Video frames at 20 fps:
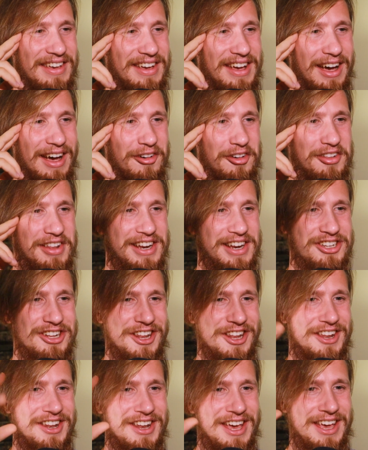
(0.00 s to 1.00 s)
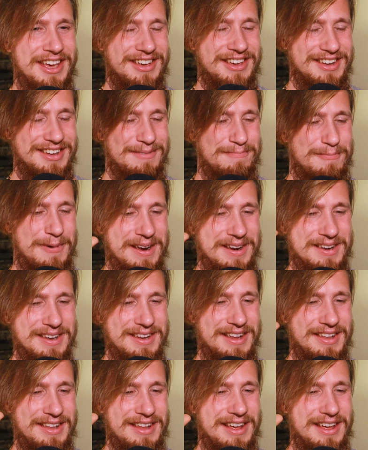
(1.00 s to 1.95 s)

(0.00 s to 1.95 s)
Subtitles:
I was actually naked back then,